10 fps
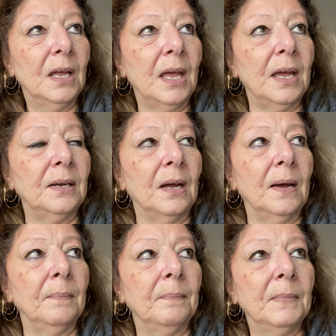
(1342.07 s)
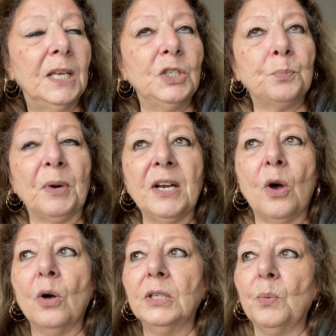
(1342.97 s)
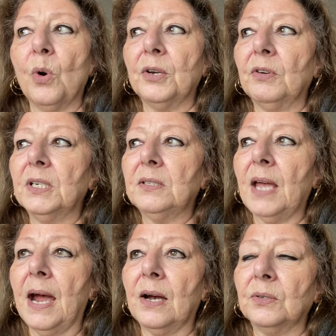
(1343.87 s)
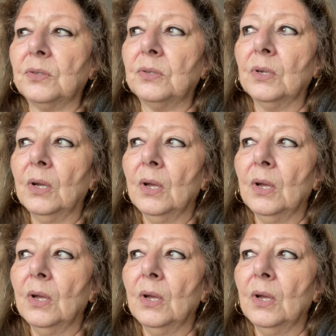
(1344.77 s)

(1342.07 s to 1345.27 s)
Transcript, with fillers: and um, he sprayed holy water in his house.